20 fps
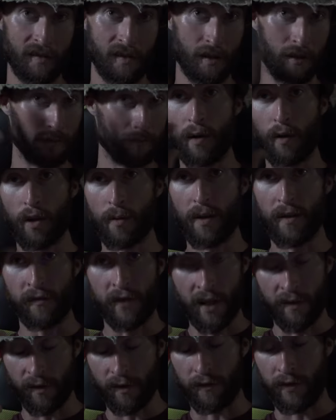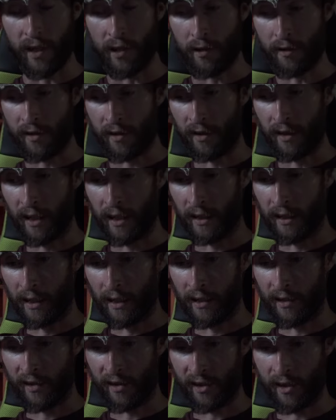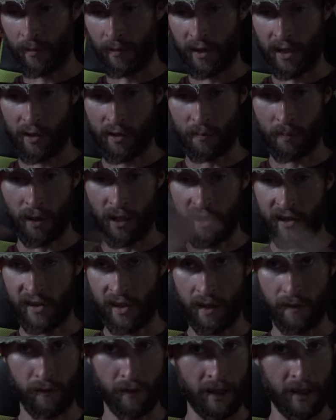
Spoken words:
So, and one of my favorite features, and like this is something I should probably save for